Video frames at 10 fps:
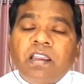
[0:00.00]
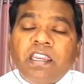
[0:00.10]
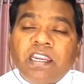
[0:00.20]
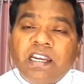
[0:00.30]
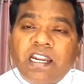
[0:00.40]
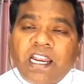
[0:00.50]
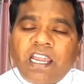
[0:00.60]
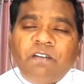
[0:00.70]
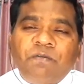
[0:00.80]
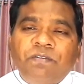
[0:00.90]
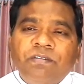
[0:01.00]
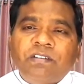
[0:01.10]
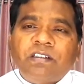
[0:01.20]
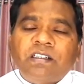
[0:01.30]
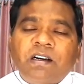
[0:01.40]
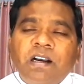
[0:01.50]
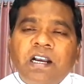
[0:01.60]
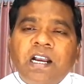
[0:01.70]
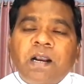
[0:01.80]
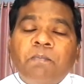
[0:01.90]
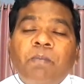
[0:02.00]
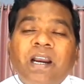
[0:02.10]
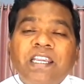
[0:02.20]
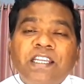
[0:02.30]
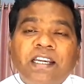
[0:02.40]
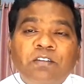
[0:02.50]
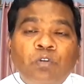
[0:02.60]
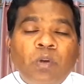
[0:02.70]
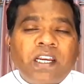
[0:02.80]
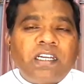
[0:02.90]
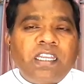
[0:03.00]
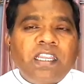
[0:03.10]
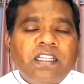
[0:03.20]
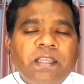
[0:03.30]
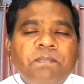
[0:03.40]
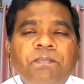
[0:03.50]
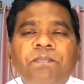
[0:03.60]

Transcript: in life by resurrecting them.